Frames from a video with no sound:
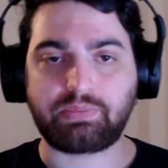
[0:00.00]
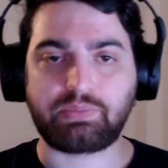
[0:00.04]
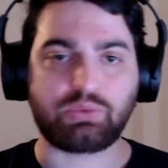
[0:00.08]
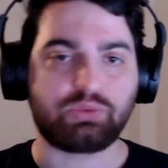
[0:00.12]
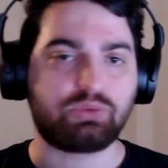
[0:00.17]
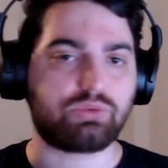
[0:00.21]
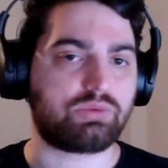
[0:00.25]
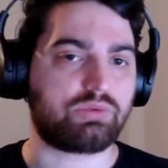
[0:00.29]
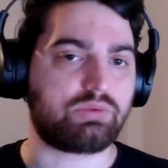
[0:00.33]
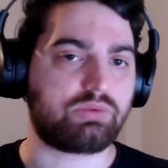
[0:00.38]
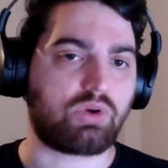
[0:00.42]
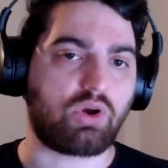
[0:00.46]

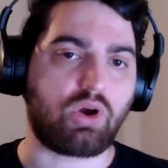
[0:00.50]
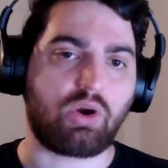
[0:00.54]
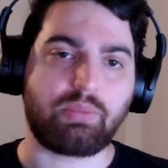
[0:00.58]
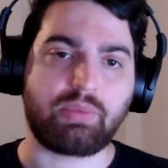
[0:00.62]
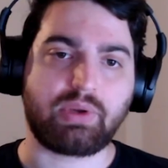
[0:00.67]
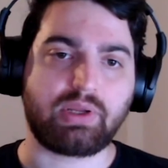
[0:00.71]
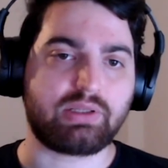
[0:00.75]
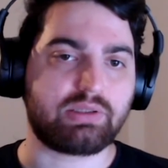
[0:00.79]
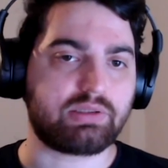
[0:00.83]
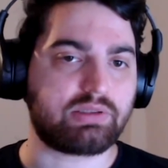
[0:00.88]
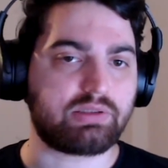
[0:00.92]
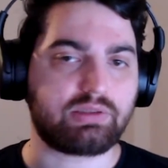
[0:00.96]
put
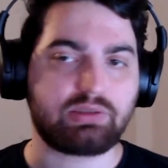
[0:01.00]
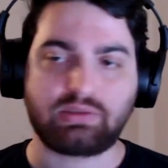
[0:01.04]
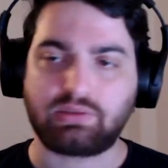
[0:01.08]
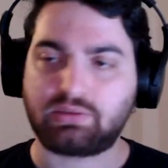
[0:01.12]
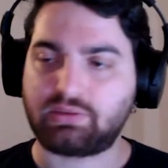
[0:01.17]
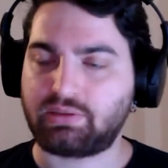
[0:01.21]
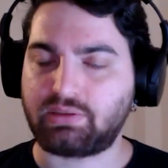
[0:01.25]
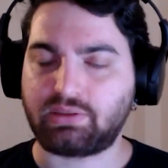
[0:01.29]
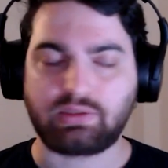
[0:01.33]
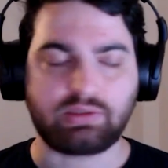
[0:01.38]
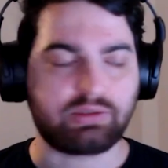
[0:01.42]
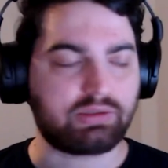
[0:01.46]
comments,
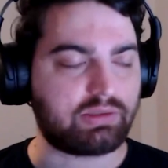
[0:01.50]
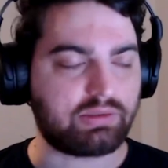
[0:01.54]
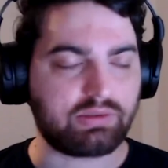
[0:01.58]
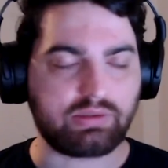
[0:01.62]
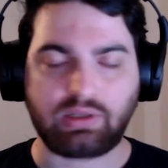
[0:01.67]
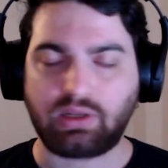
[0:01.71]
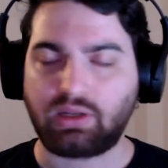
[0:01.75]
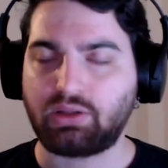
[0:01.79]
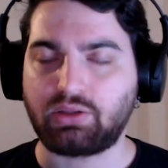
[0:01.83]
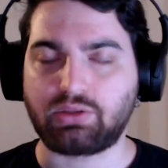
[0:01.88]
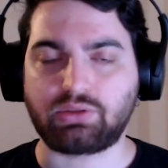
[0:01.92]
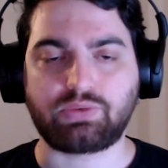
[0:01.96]
and
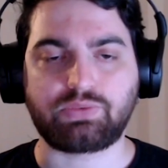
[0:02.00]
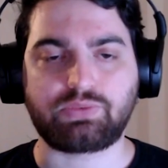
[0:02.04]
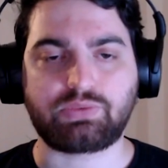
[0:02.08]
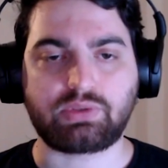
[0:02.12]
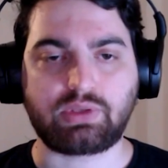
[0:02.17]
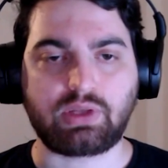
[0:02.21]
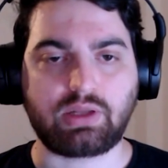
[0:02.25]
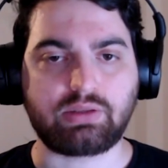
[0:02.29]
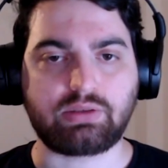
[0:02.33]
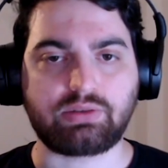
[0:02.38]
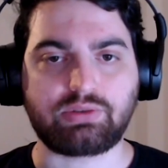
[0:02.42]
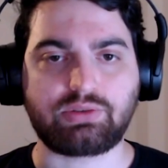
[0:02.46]
a lot of
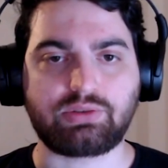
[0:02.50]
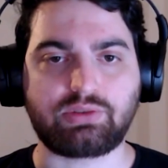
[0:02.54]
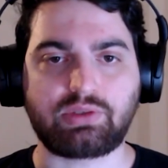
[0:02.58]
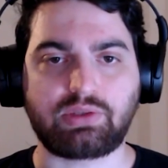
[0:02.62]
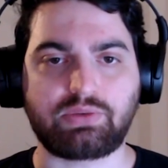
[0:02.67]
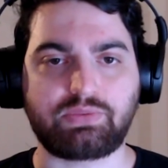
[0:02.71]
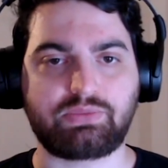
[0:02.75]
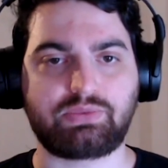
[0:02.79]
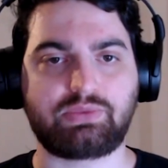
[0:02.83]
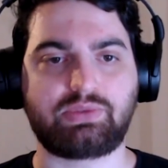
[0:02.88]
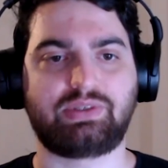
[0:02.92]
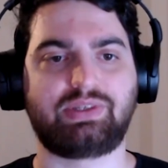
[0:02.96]
other
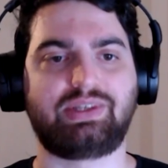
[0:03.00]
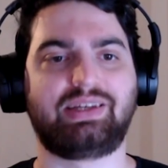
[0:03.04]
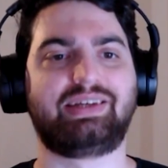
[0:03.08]
stuff.